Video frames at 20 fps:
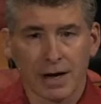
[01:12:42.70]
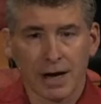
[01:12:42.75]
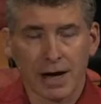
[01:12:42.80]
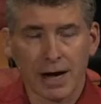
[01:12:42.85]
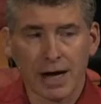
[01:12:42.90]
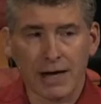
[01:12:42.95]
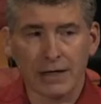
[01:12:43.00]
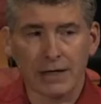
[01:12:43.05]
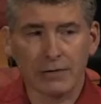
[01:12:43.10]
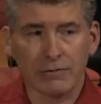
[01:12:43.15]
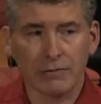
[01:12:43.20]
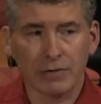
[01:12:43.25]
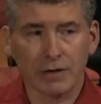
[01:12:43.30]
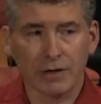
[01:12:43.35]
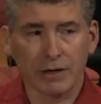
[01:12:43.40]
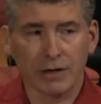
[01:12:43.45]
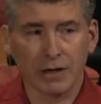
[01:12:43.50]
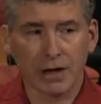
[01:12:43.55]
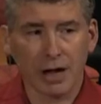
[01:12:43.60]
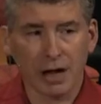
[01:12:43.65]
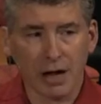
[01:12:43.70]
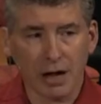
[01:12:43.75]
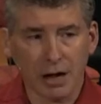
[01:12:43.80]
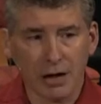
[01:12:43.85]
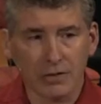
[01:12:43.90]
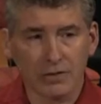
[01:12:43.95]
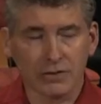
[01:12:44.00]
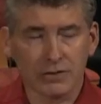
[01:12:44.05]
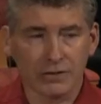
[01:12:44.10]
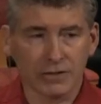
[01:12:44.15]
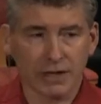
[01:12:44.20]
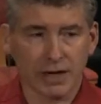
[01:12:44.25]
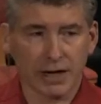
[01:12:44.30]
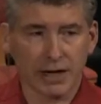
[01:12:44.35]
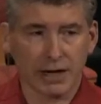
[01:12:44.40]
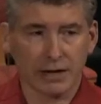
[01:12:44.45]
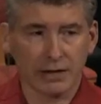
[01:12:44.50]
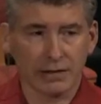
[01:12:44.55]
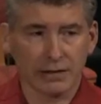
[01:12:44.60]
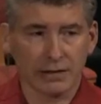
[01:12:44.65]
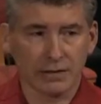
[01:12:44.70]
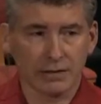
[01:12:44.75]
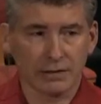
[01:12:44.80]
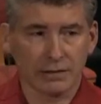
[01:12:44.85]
I didn't really understand